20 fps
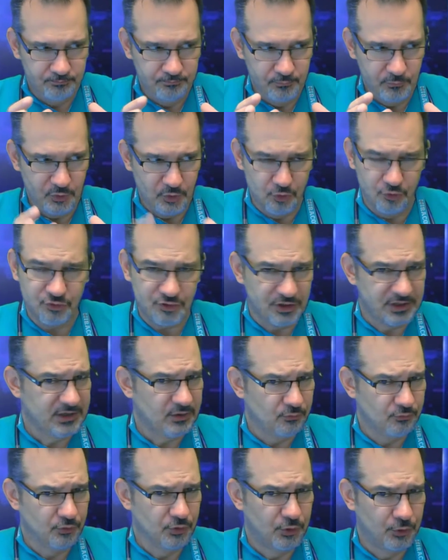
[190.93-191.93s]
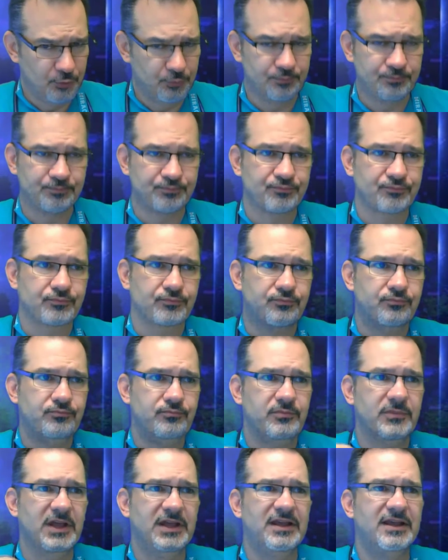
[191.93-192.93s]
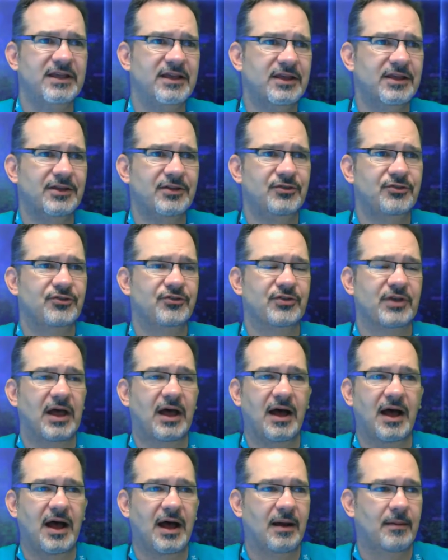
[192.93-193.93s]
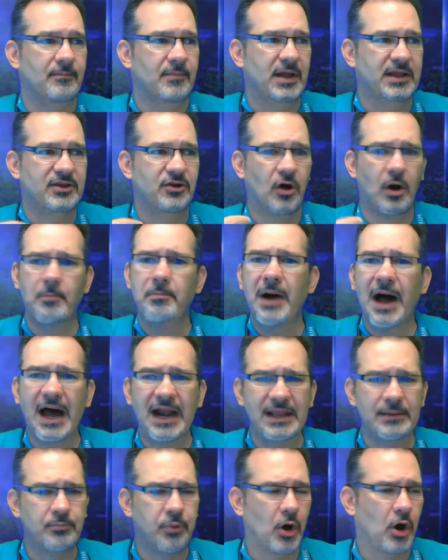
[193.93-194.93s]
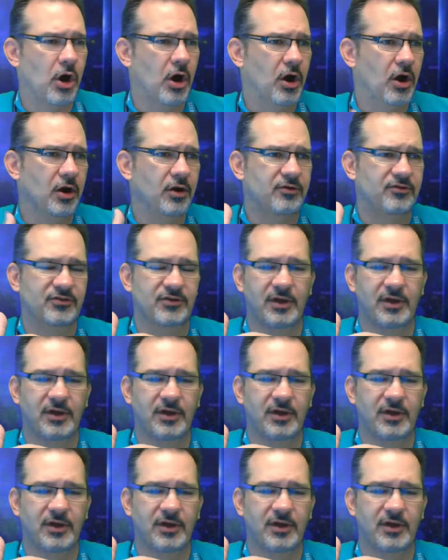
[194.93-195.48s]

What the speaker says: Usually a root is a body part,